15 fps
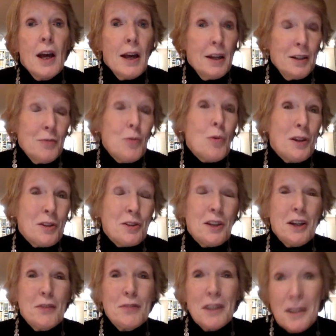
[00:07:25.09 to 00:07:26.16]
And once
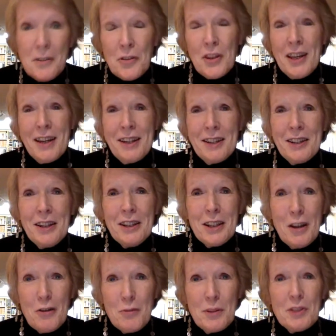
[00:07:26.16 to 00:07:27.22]
they have learnt that,
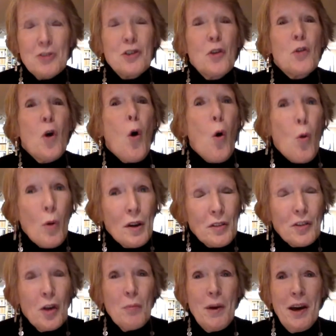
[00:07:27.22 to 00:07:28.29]
governments don't
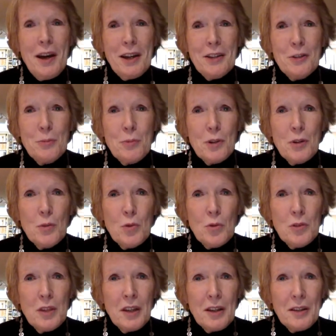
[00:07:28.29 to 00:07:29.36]
always go back to pre
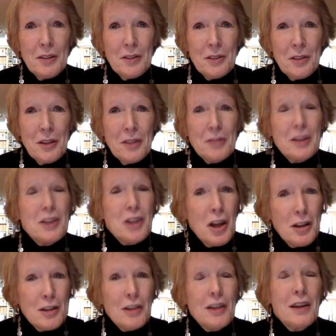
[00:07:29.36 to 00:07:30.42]
war days. They, they
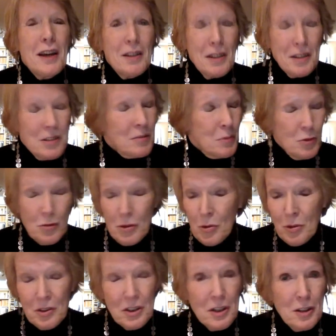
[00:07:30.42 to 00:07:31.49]
take, and
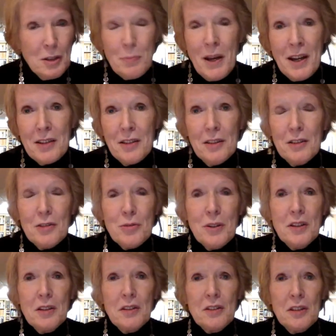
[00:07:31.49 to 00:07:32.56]
you can see this pattern in the
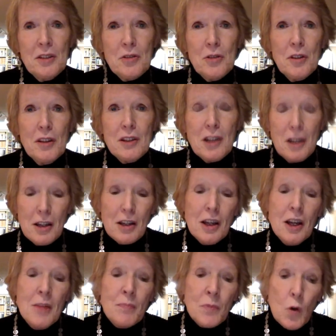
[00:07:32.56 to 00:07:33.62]
20th century, they take
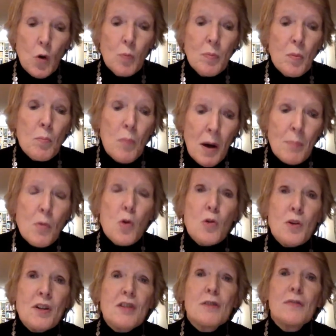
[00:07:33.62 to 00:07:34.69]
a
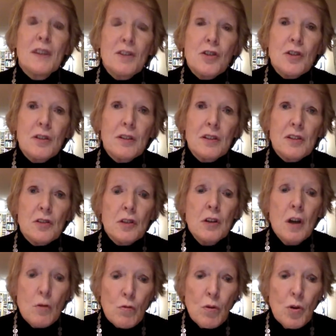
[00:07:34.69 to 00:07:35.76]
more interventionist
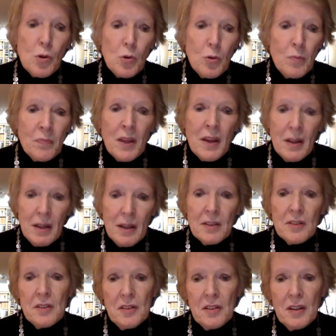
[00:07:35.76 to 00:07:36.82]
role
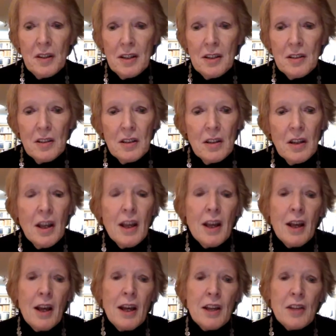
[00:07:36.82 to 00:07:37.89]
in society.
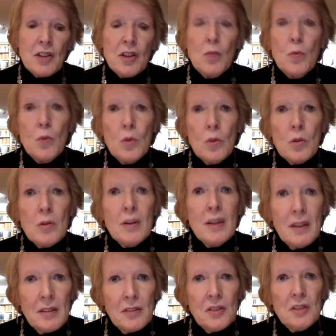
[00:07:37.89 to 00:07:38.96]
And so war
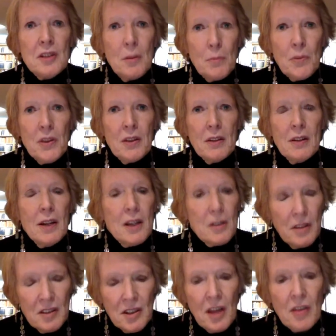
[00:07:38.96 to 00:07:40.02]
is something
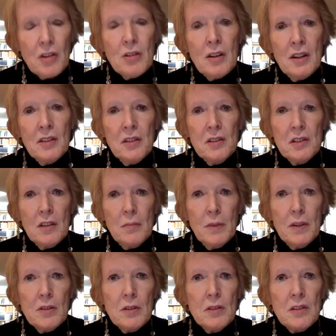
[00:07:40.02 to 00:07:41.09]
like these other crises I've
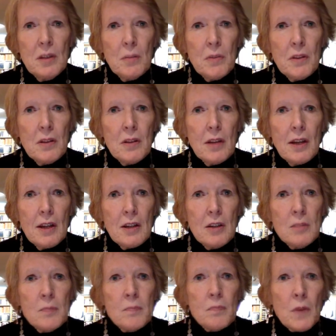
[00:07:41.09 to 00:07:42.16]
mentioned, something that
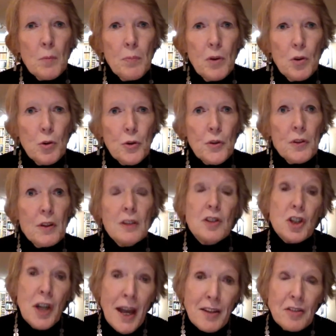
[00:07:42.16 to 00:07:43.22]
both can
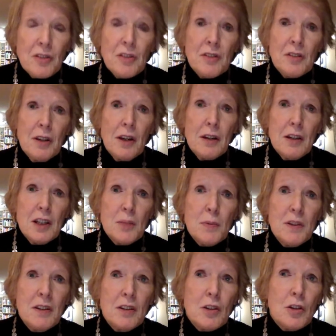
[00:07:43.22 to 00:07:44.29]
shatter societies,
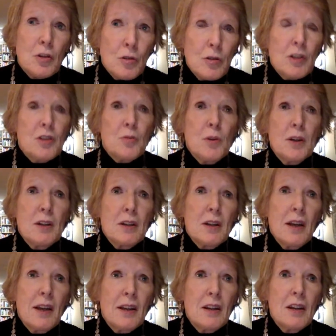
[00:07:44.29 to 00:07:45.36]
but in a curious way
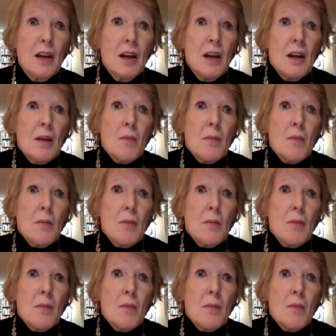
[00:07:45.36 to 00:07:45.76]
can